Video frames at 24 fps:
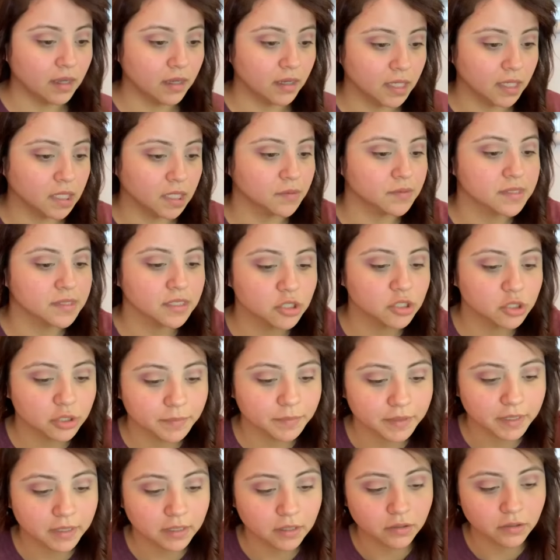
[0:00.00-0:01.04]
and I was like
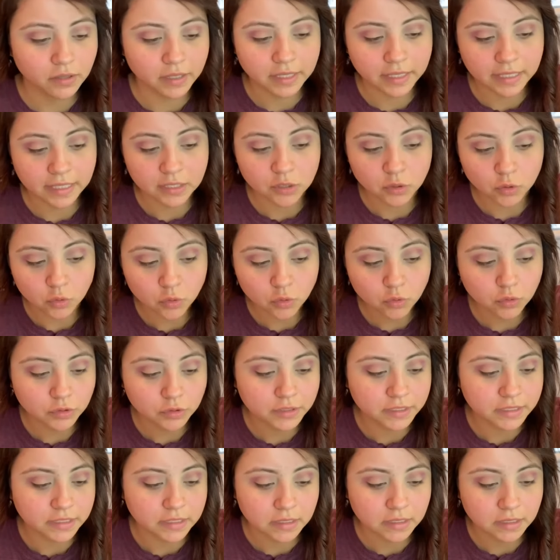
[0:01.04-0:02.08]
tripping out and I Googled
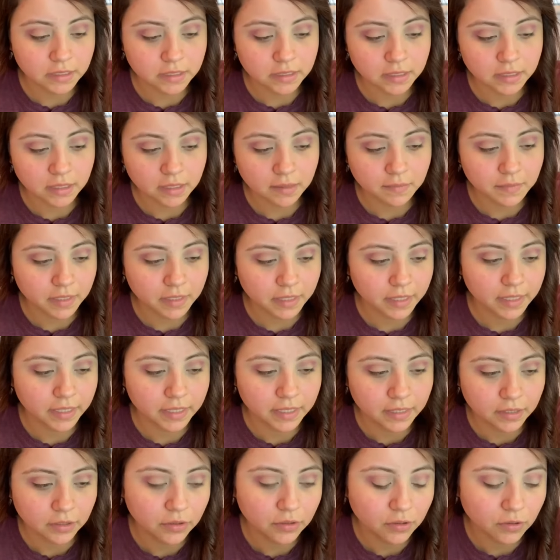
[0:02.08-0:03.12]
it and I'm
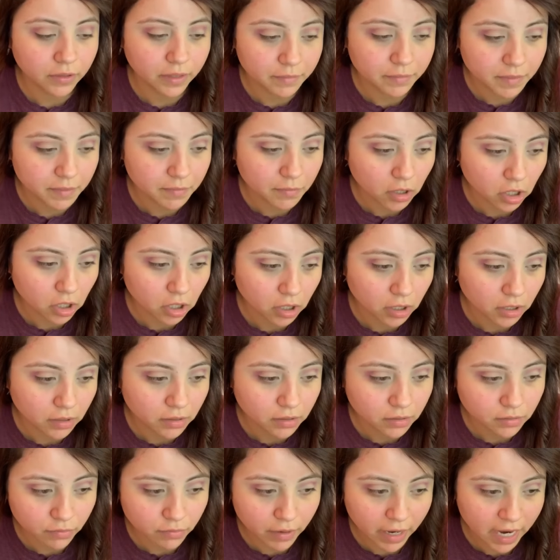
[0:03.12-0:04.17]
like, you know, MMR
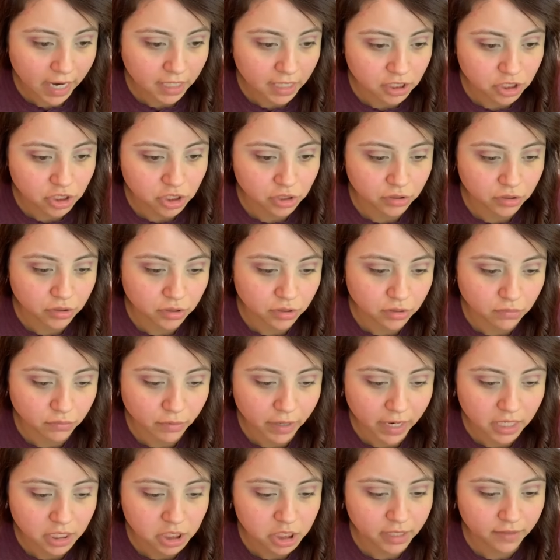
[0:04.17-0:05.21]
rash or
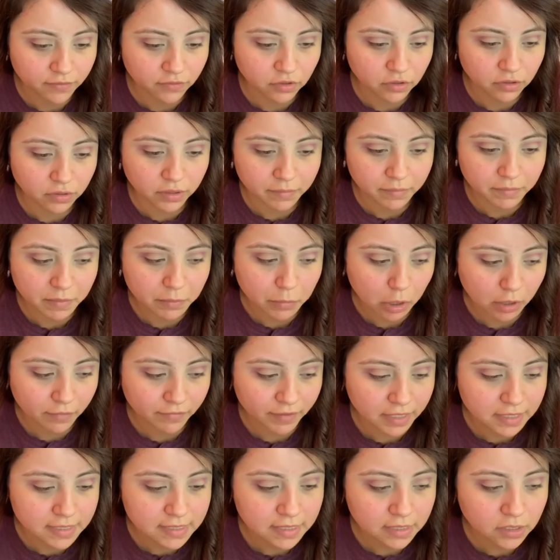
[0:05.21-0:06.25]
rash after MMR
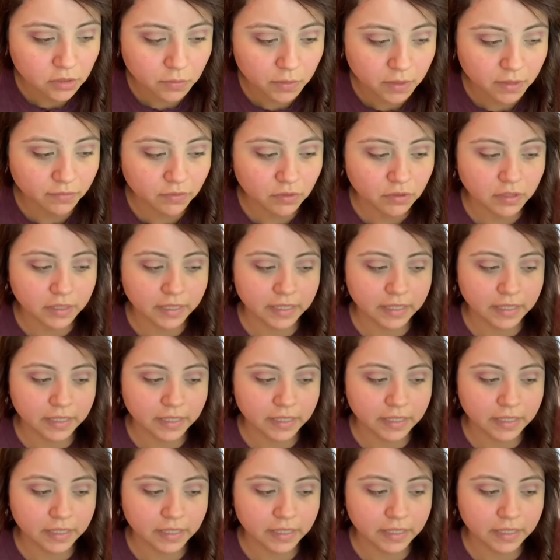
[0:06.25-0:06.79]
vaccine or whatever.